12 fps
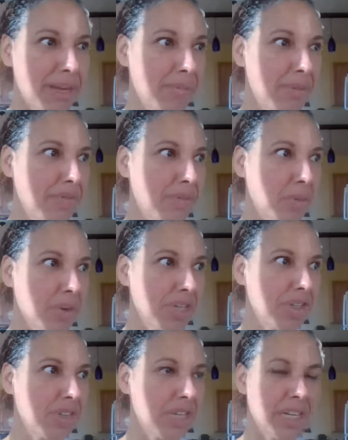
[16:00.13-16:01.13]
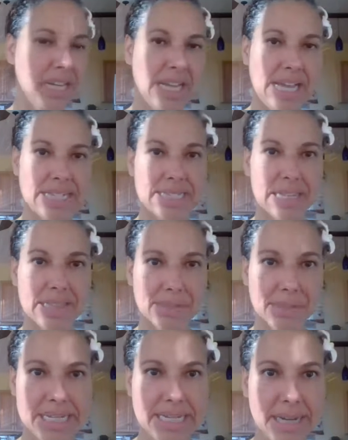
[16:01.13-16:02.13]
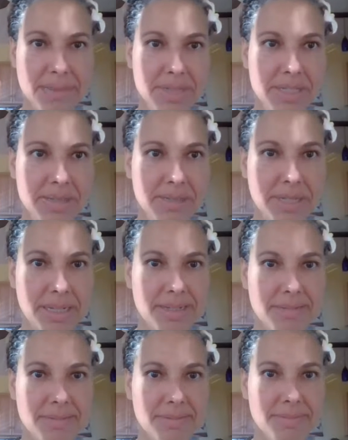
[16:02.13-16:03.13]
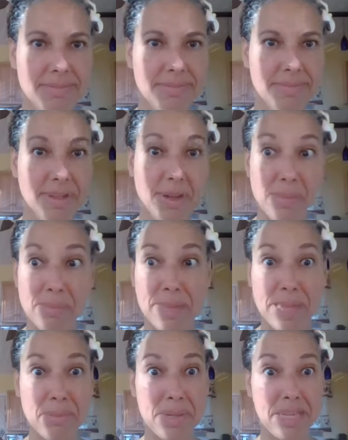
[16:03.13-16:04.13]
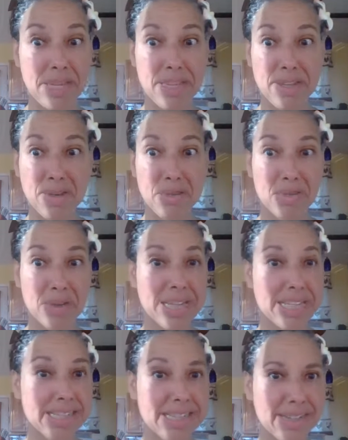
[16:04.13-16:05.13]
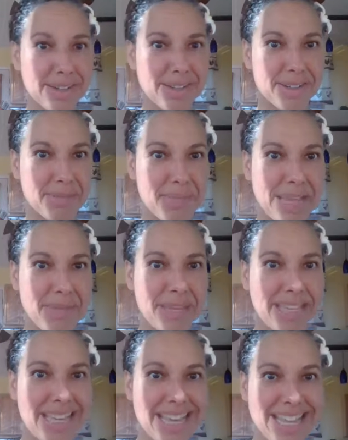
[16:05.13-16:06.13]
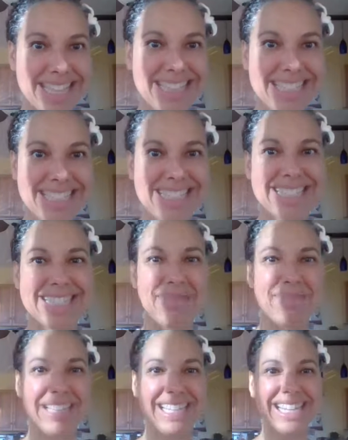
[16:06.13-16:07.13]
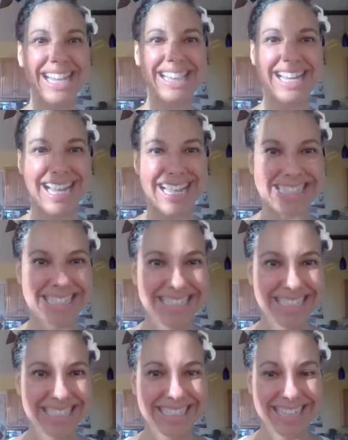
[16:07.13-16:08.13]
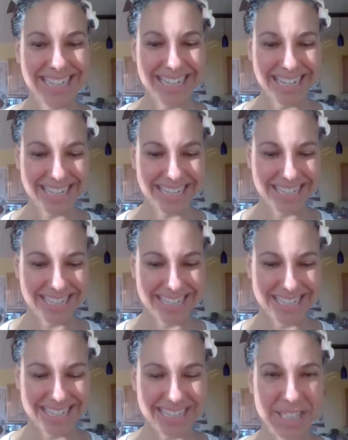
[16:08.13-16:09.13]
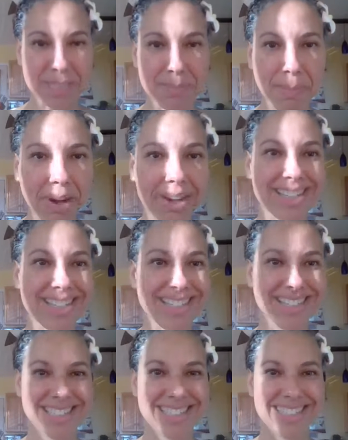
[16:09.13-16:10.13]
about before and you thought, it's not the right time to do it. Well, maybe you've reconsidered. Maybe this is something that sparked